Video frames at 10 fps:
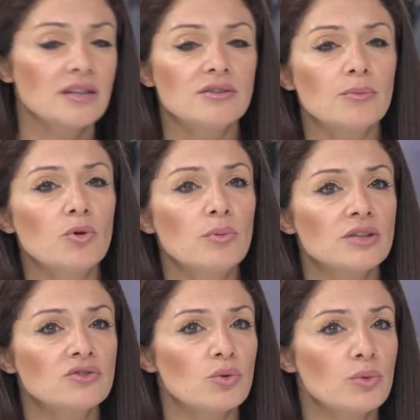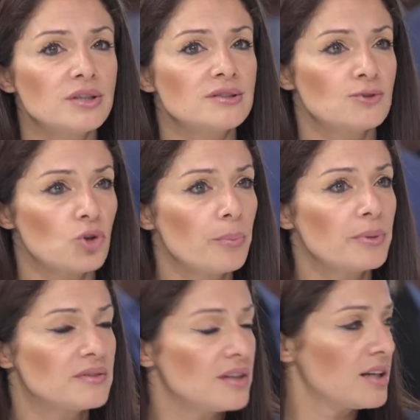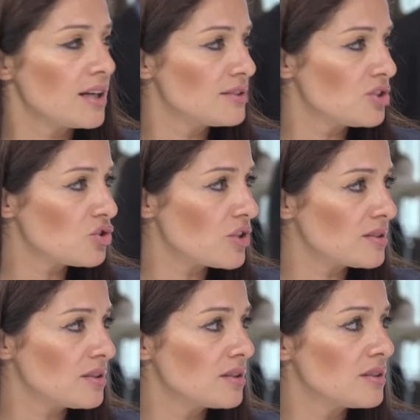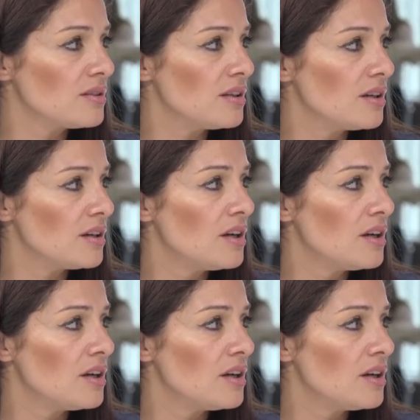the moment we stop dealing and addressing the